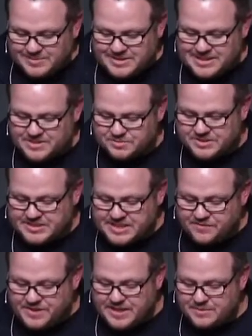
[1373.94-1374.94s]
says,
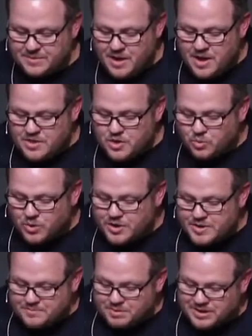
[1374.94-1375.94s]
receive the, the word
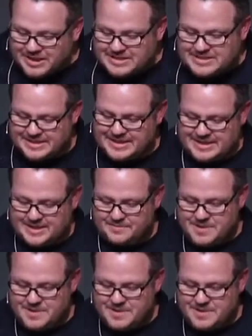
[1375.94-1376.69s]
implanted.